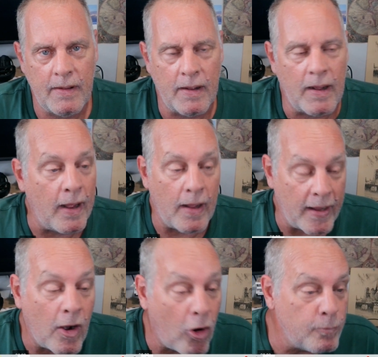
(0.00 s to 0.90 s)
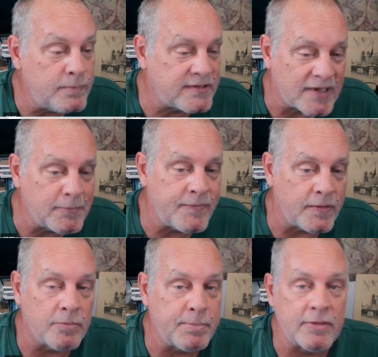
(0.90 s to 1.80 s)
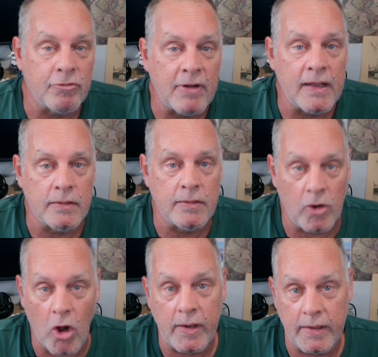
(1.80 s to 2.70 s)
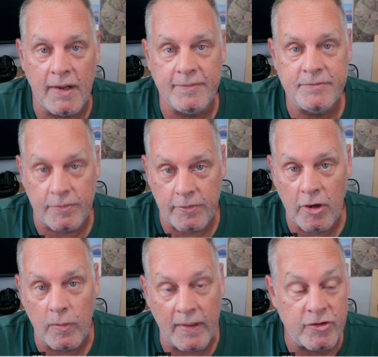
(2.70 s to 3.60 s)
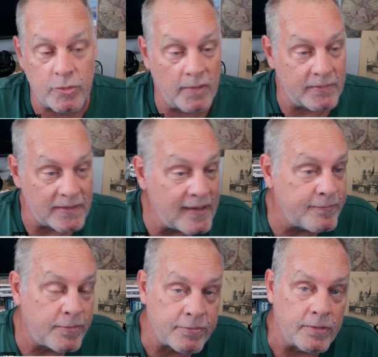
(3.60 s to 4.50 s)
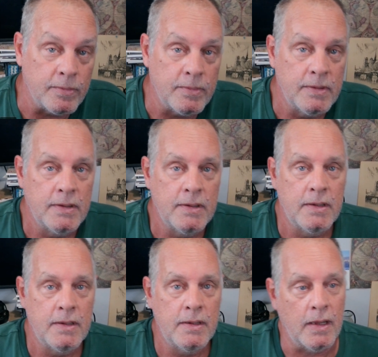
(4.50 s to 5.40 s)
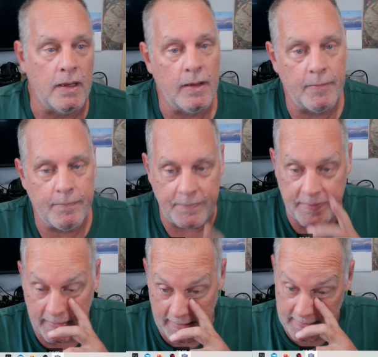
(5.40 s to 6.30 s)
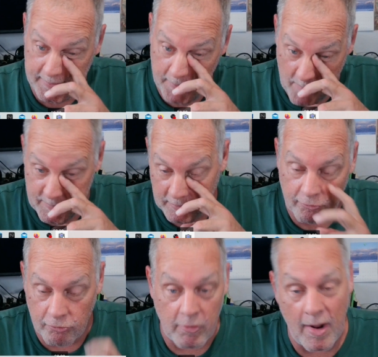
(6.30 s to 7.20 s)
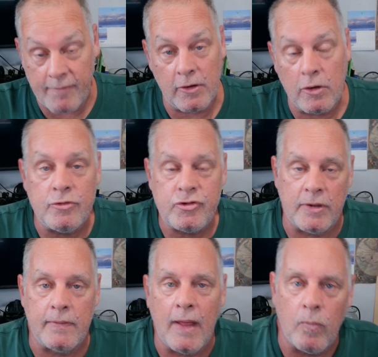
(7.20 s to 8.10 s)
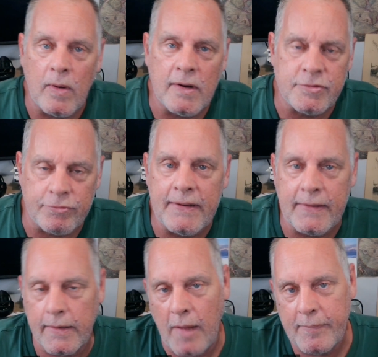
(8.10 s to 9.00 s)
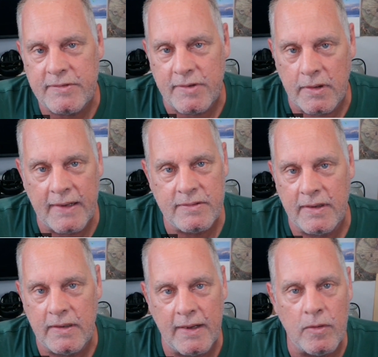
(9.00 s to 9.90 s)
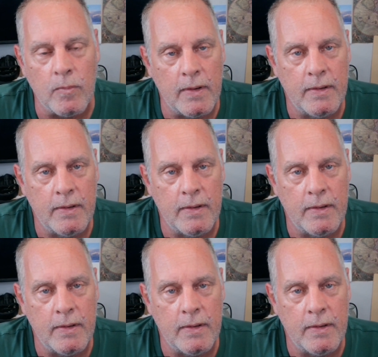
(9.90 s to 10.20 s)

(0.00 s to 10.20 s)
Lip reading: I hope some of you have been around long enough to know and to have lived through the economic revolution that was Reaganomics in 1981.